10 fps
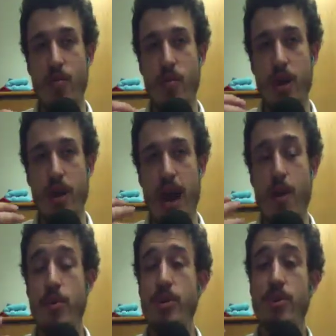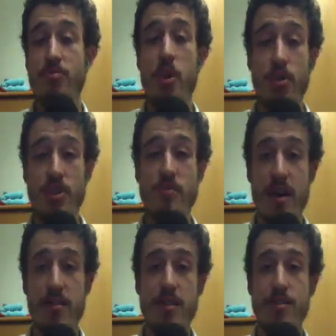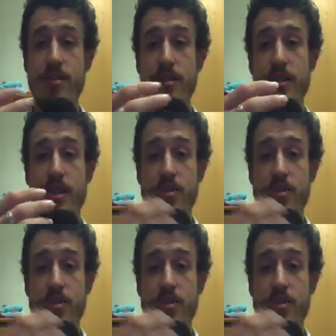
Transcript: uh, how we use multi methods in